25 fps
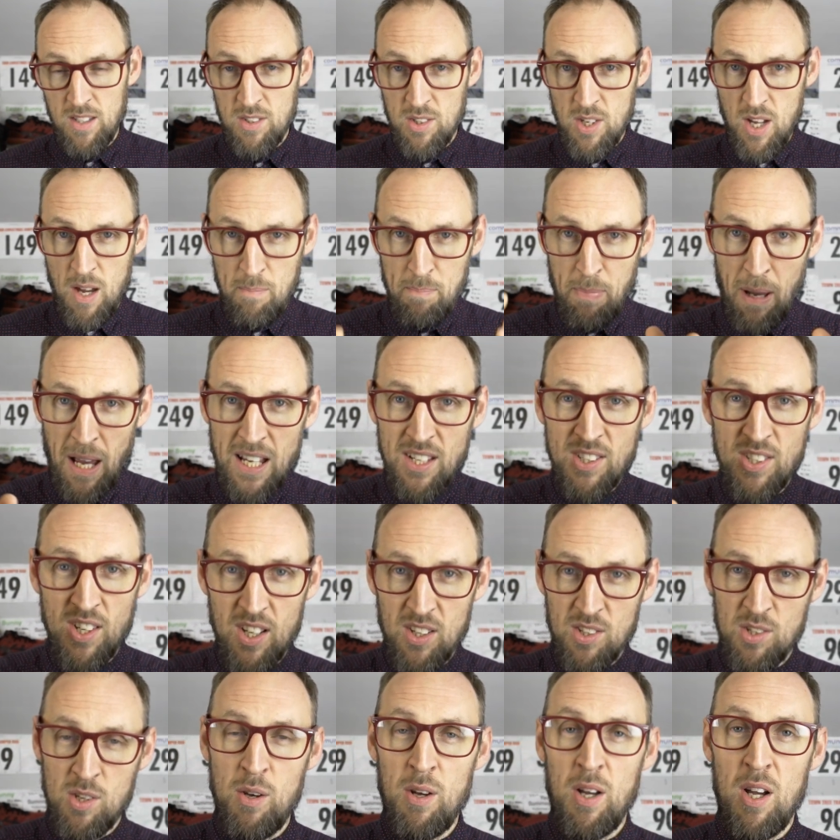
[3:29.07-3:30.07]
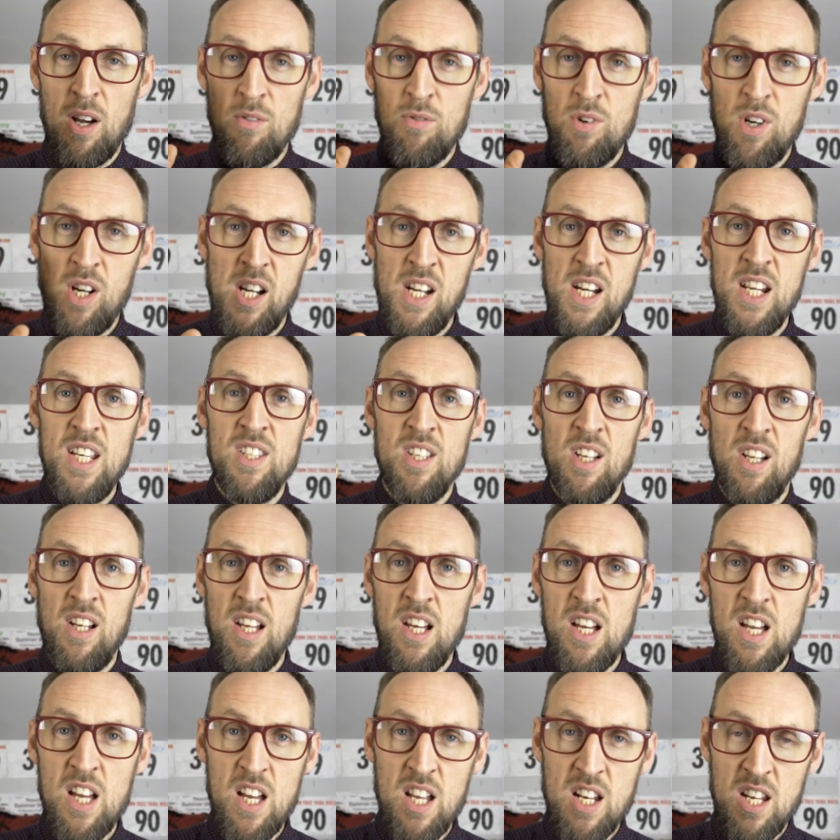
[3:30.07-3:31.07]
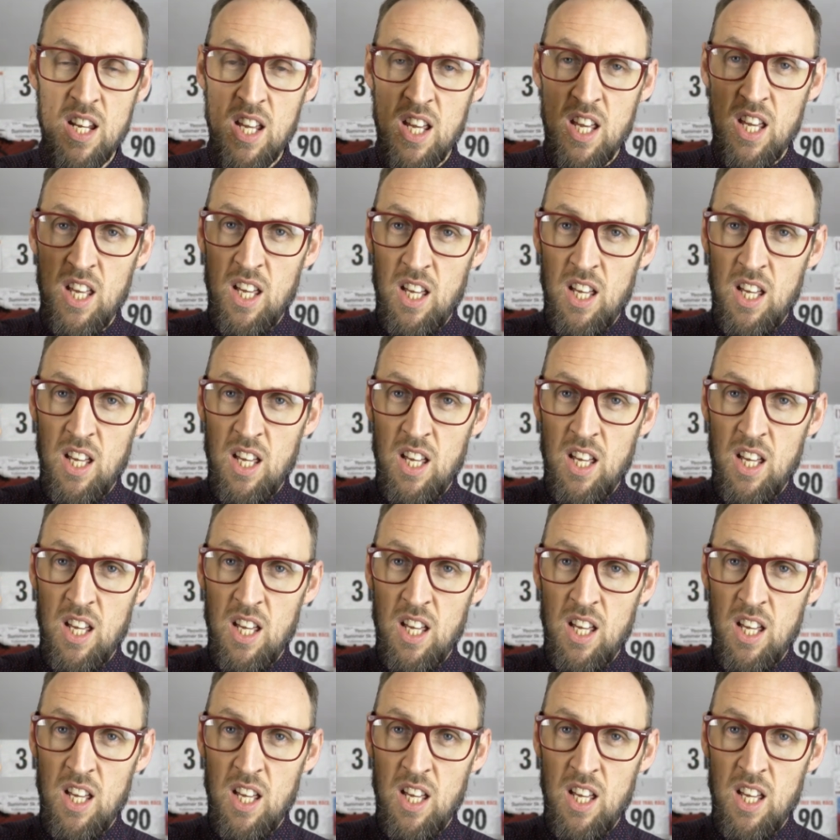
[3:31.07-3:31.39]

So that pacing is something I really need to learn.